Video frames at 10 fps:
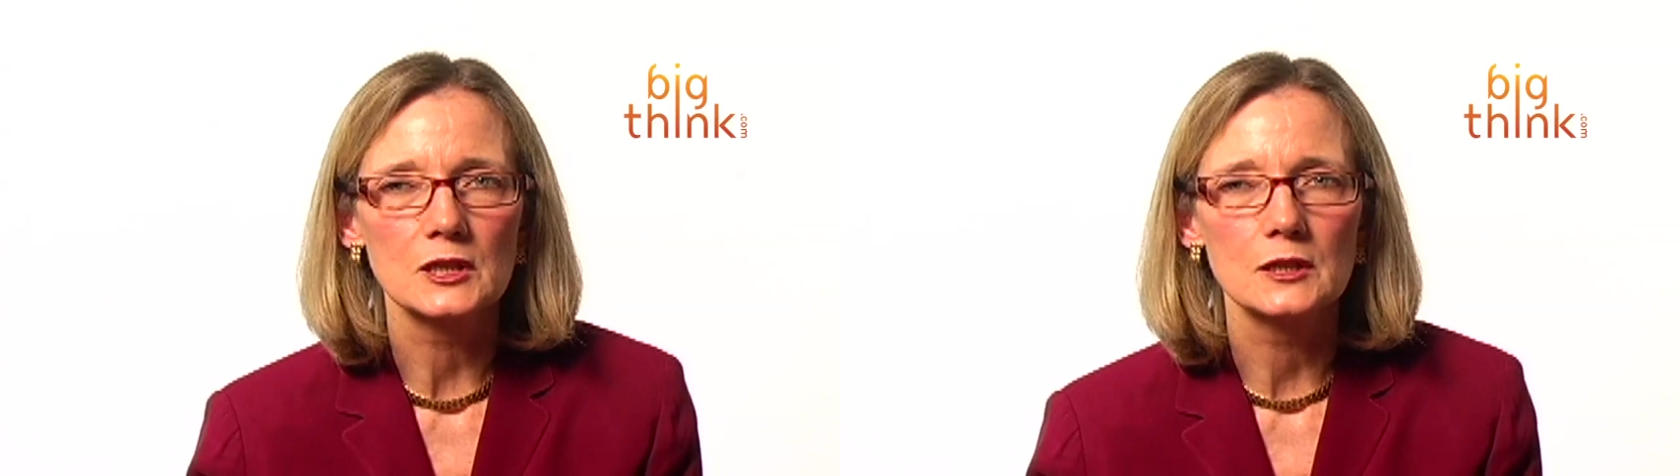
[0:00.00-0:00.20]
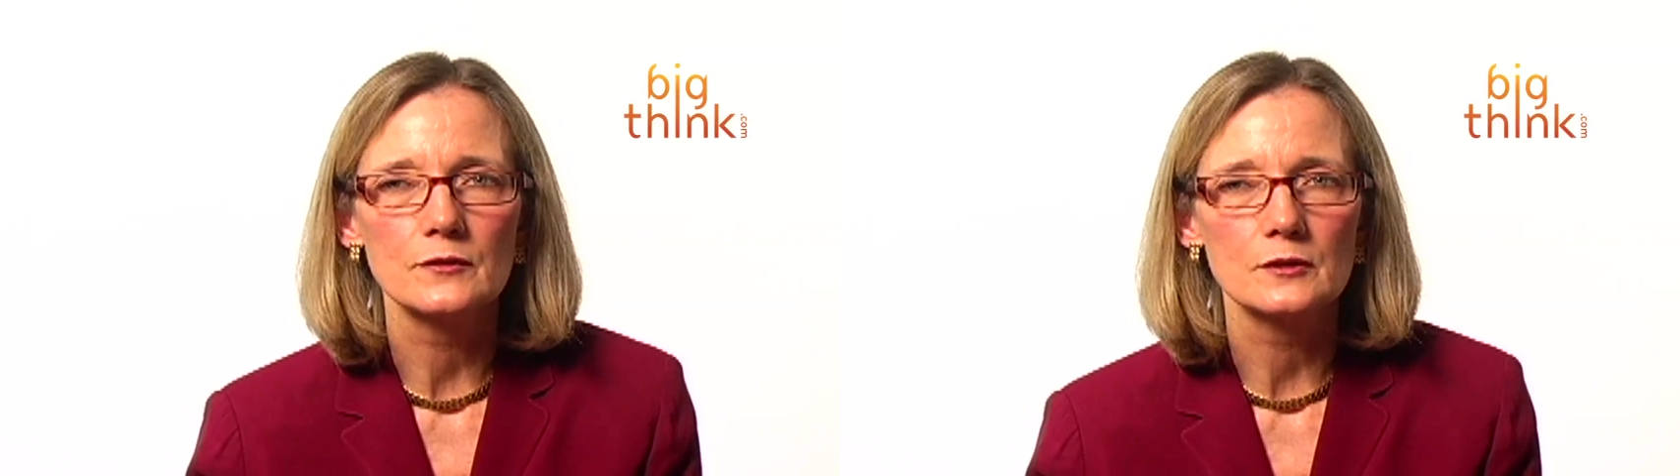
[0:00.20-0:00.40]

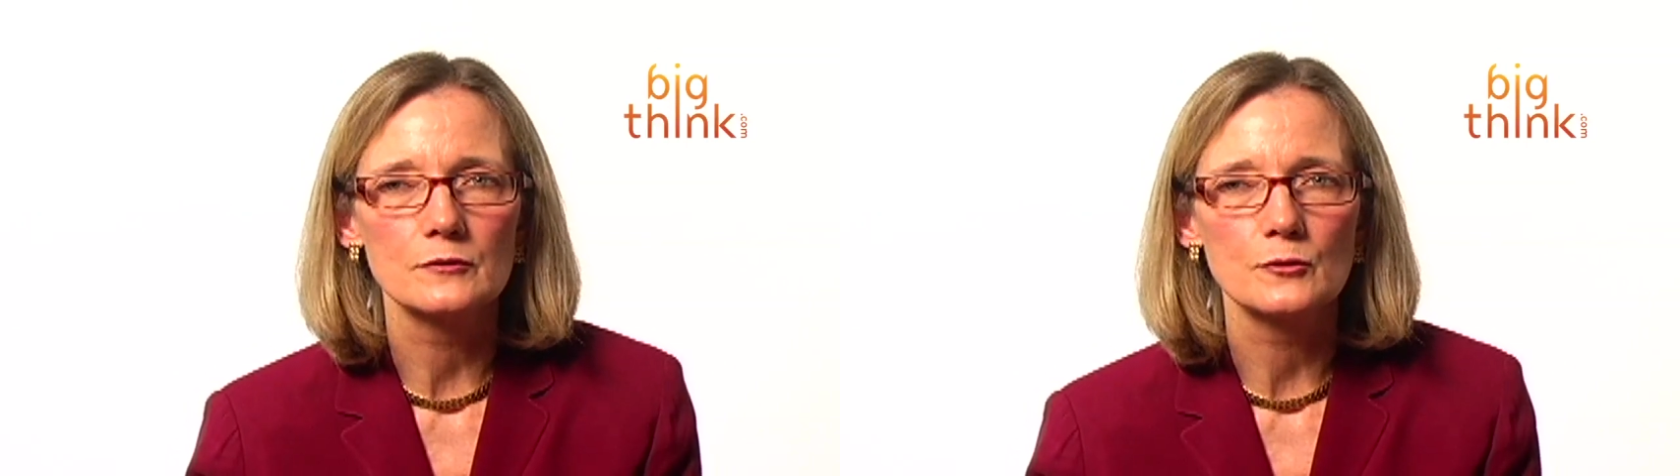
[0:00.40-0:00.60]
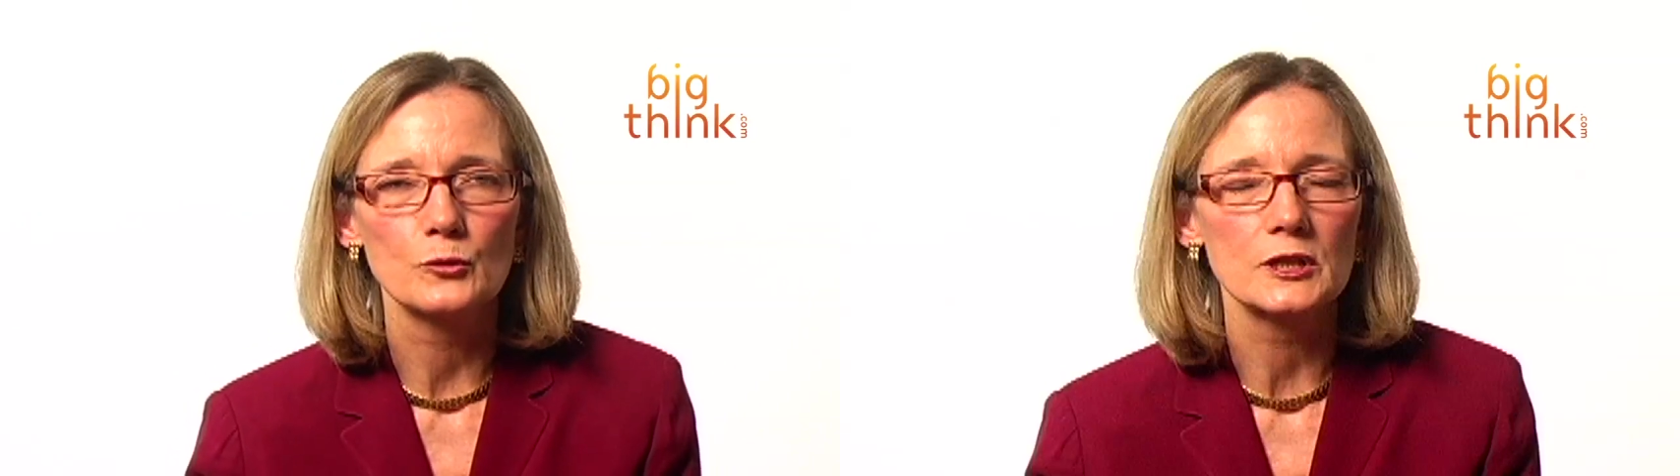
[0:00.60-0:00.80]

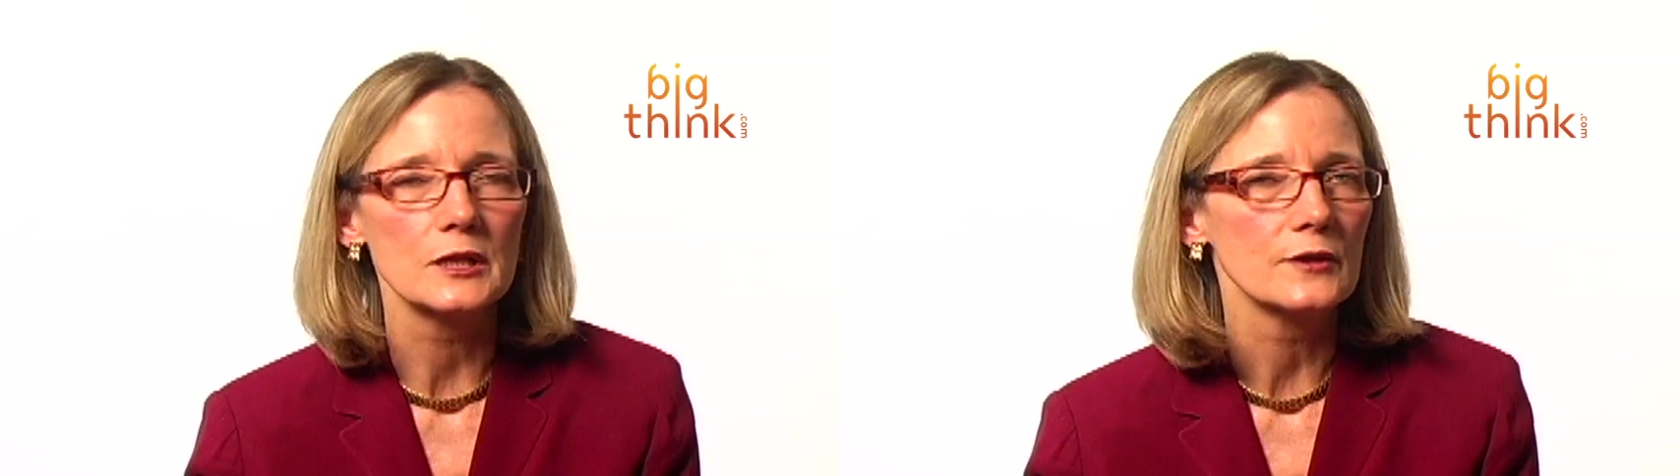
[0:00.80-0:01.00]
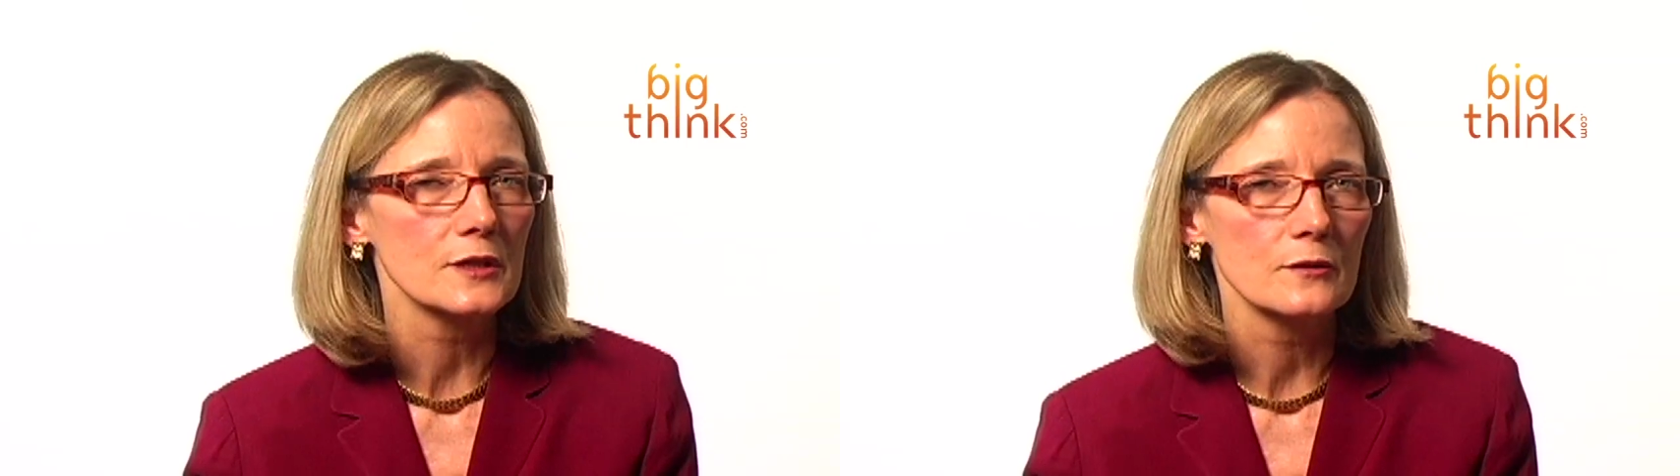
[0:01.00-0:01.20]
even
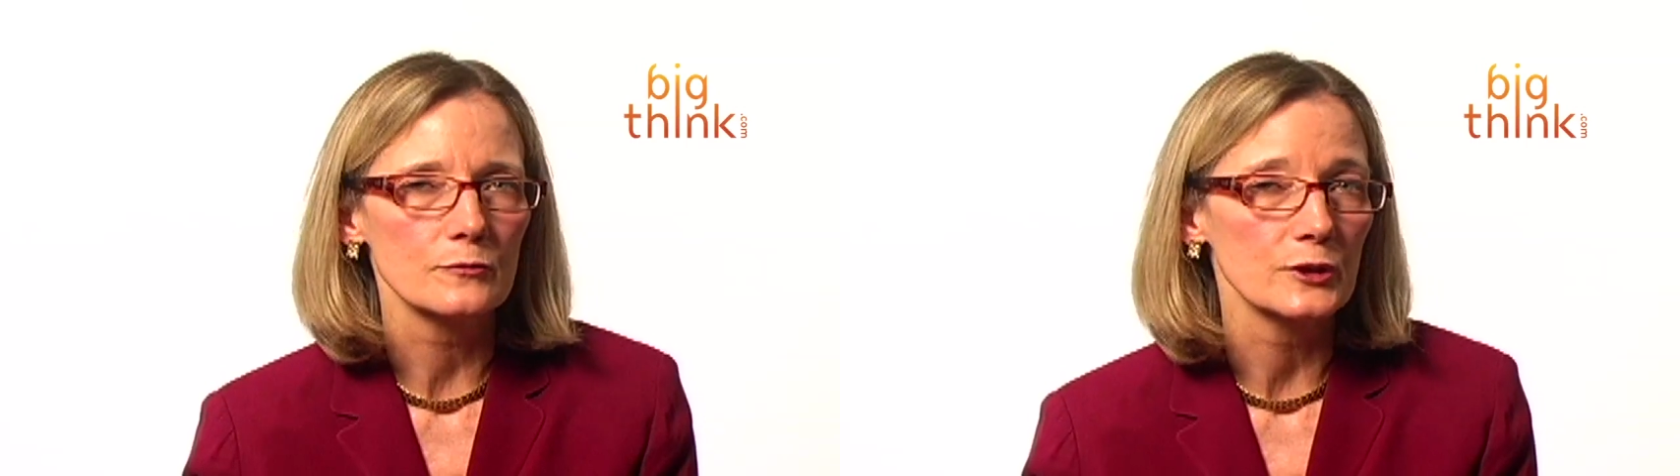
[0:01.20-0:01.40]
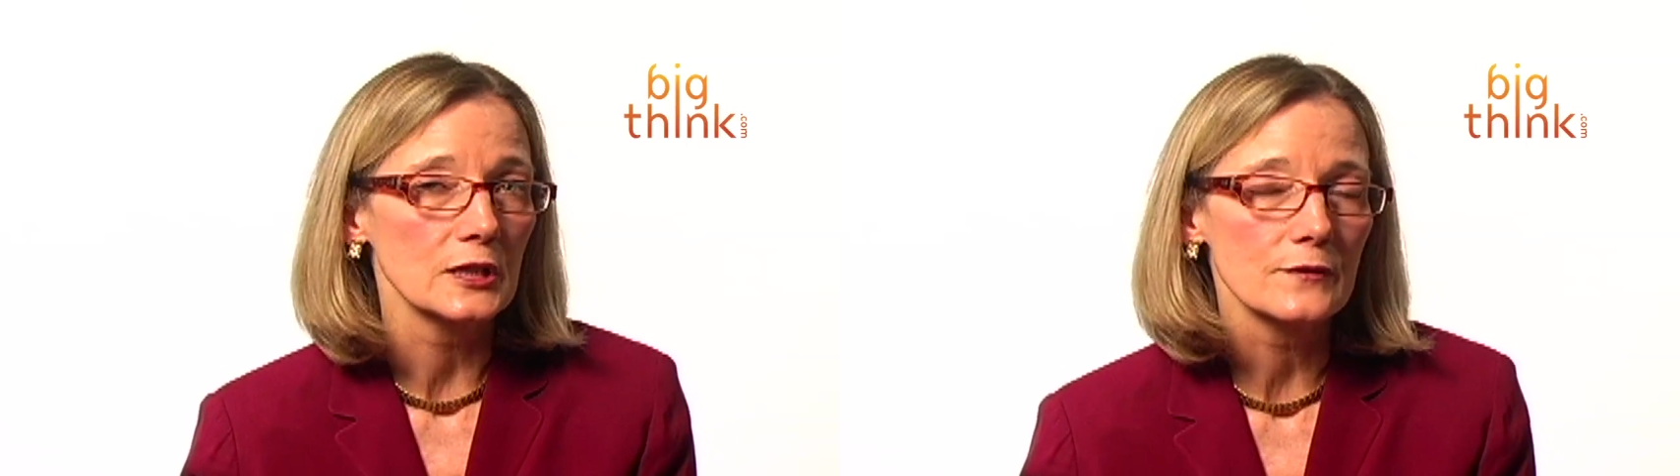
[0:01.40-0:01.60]
relieving
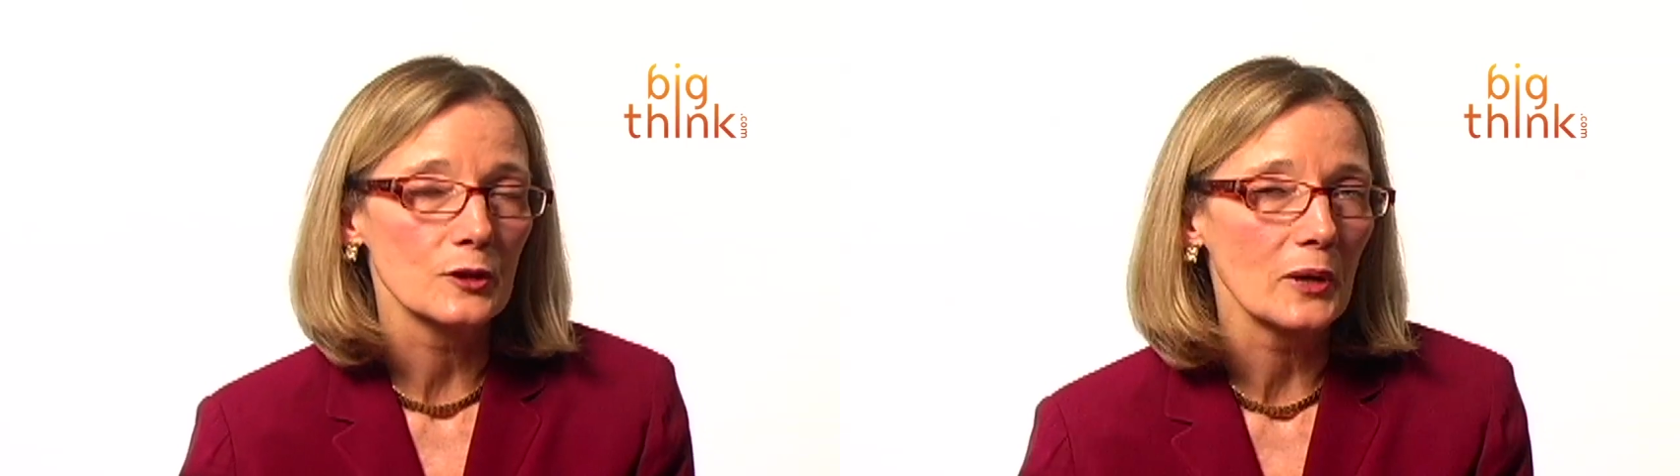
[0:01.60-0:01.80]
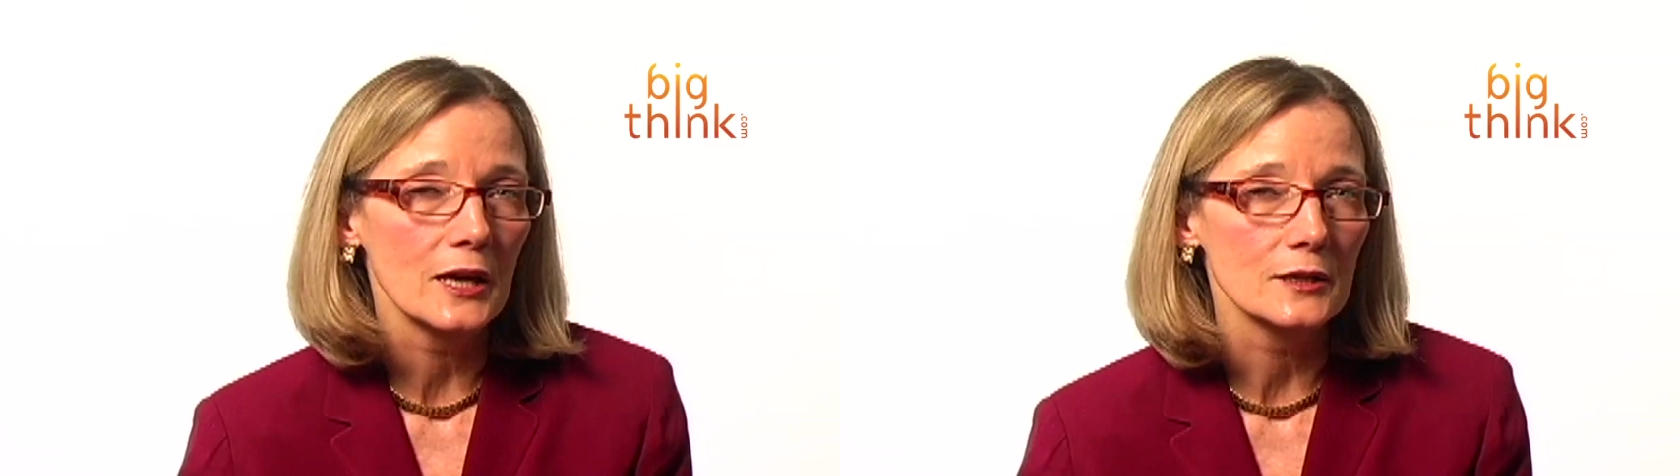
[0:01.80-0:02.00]

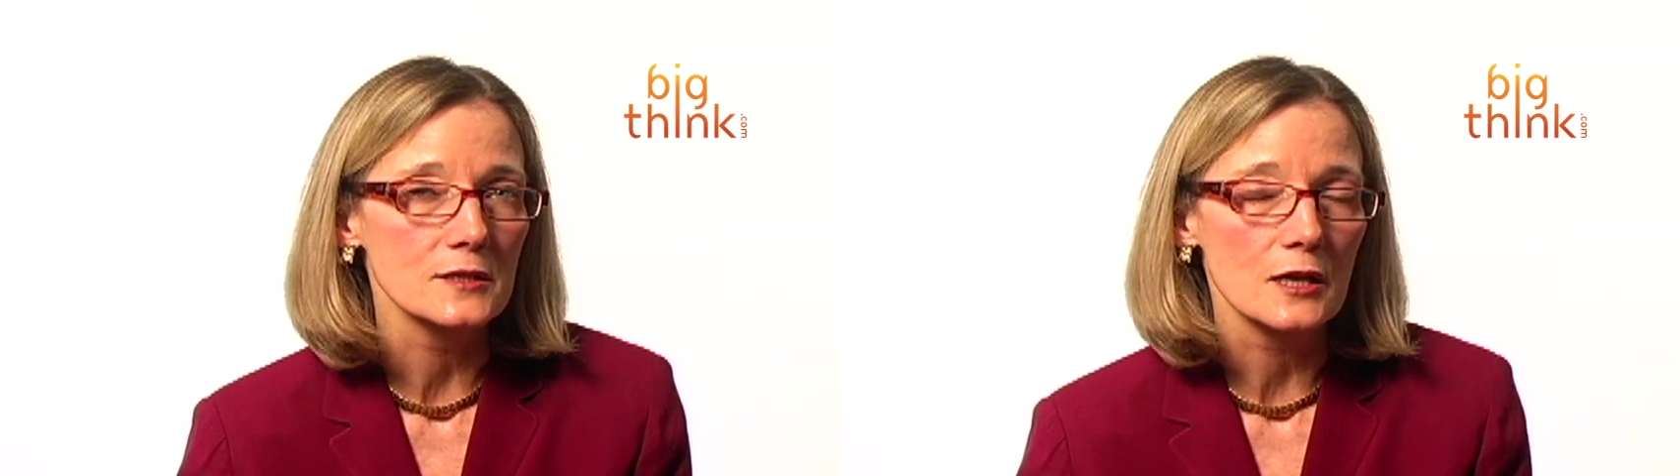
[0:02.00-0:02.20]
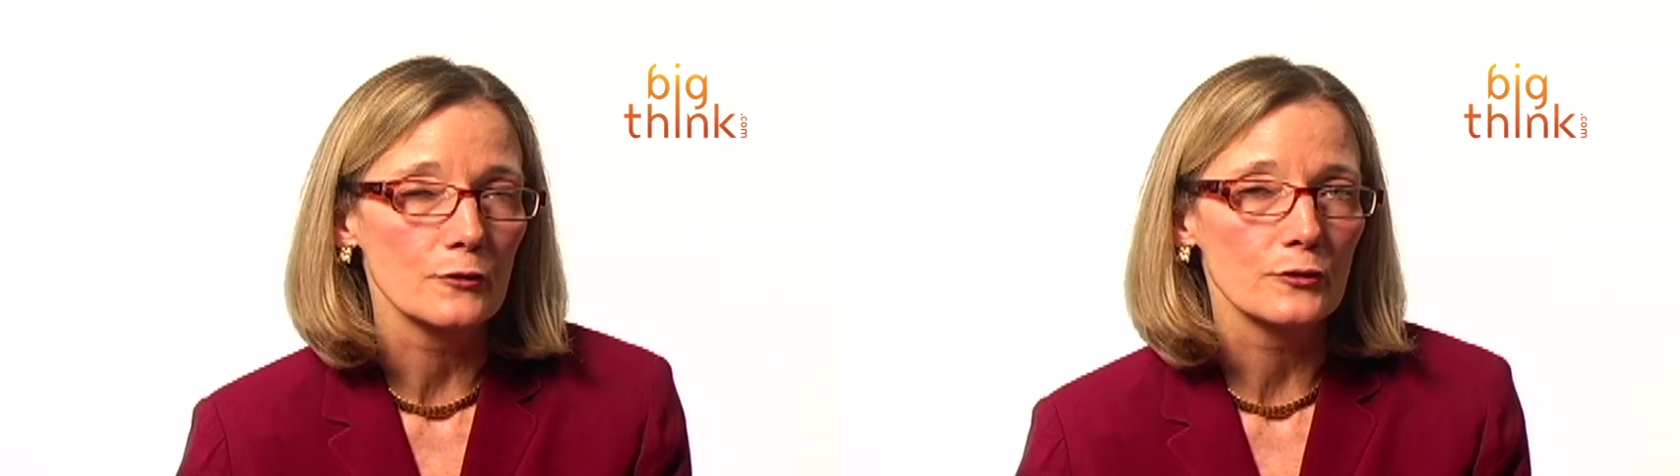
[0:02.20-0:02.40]
pain
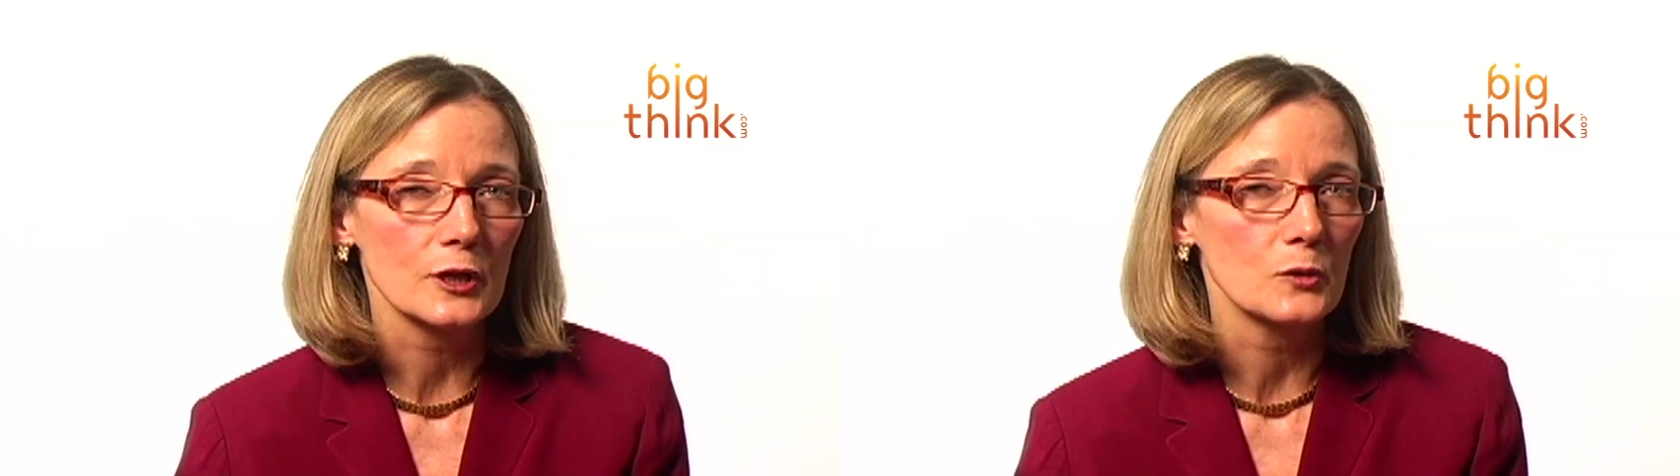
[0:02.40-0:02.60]
and suffering.